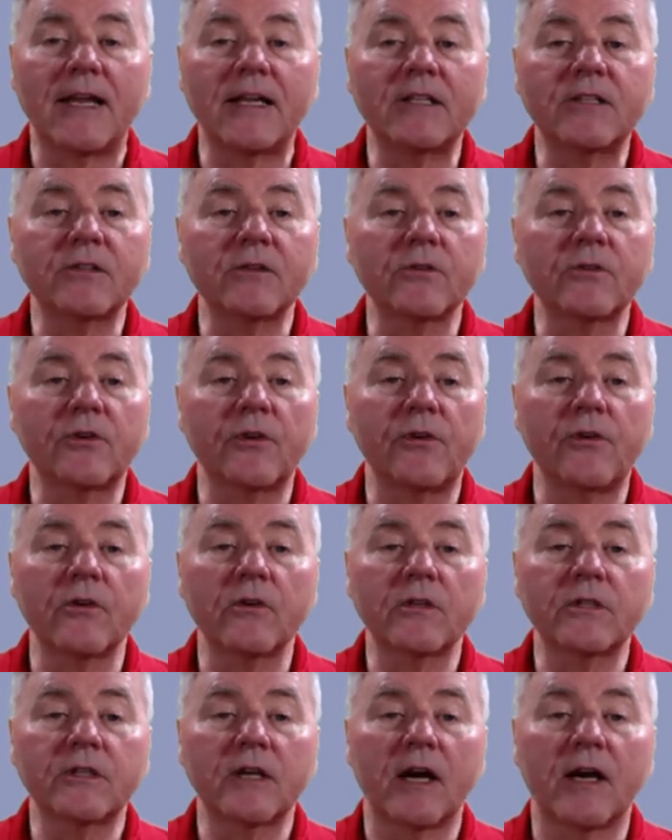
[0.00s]
answer to
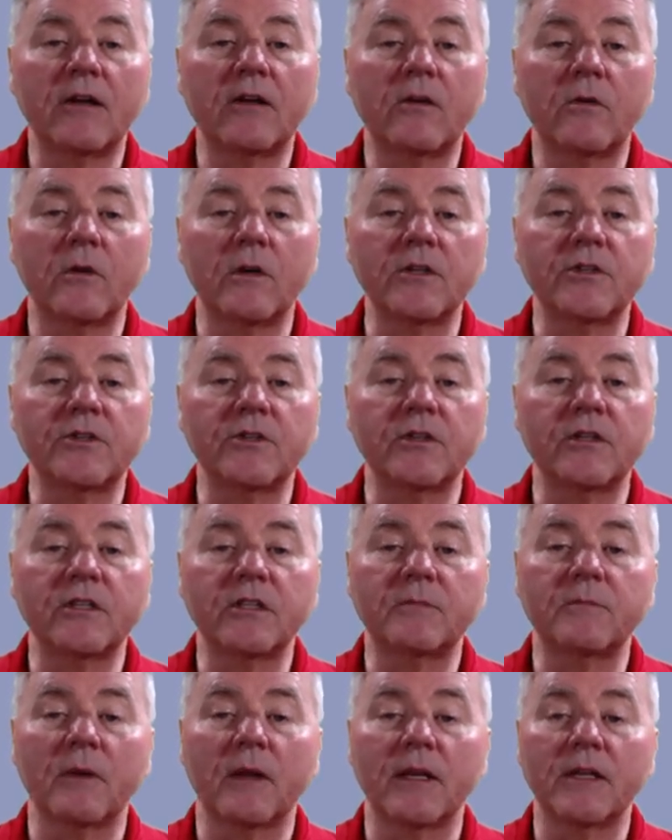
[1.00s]
your assigned question
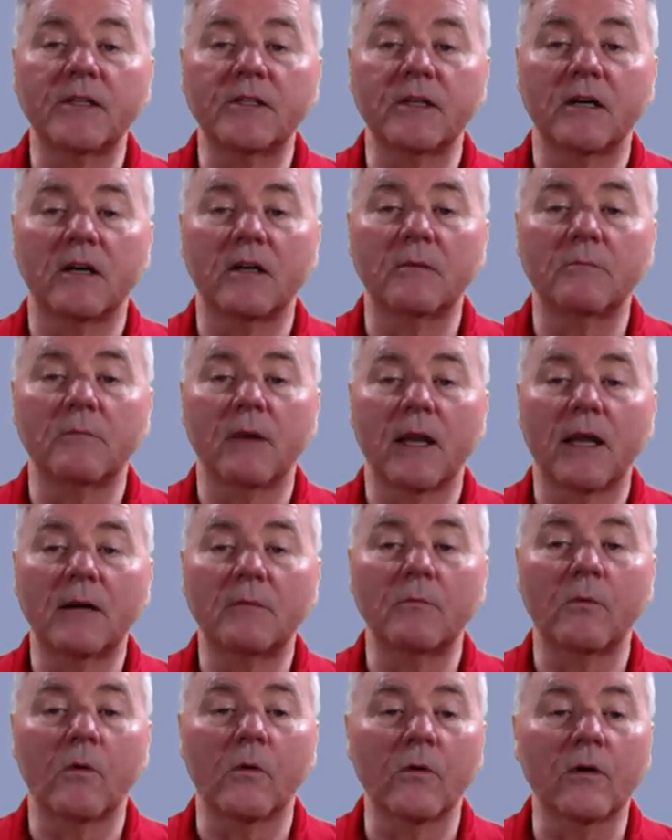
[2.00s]
is placed on
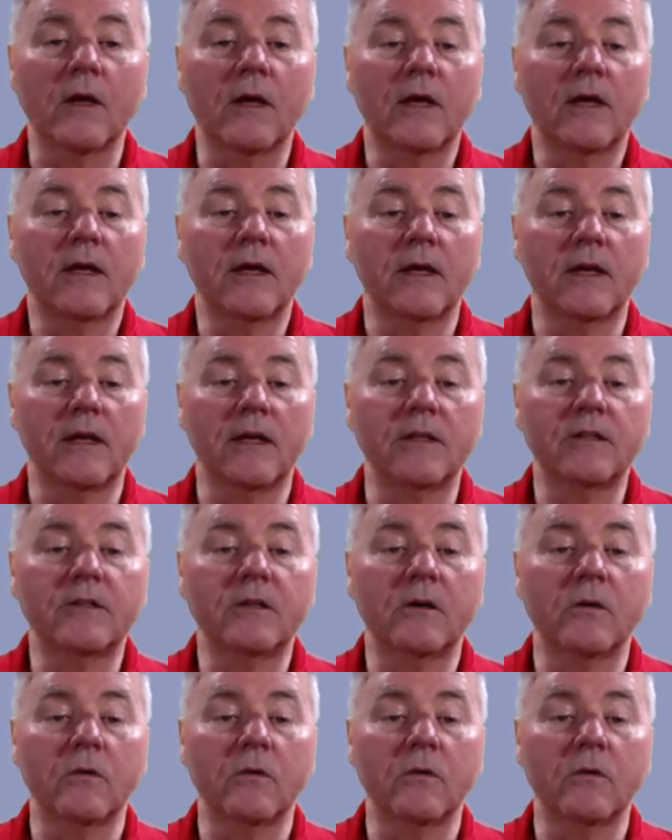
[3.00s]
Blackboard in its